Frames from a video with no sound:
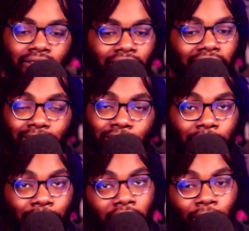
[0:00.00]
Let some shit
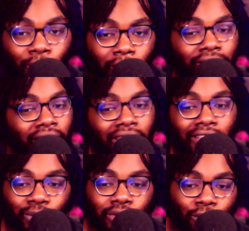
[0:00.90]
pop off and they hit
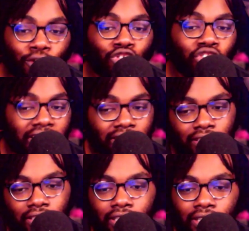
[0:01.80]
us with some crazy
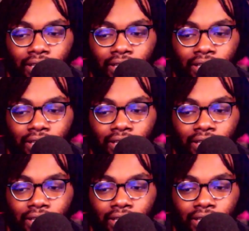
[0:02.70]
shit.